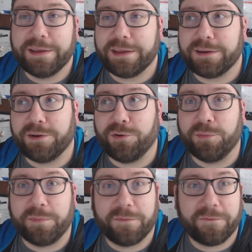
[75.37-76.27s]
you
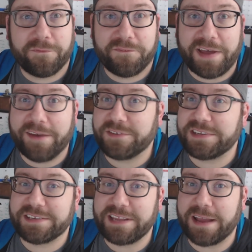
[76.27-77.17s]
know,
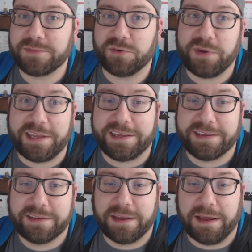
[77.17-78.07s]
5-6 times a week.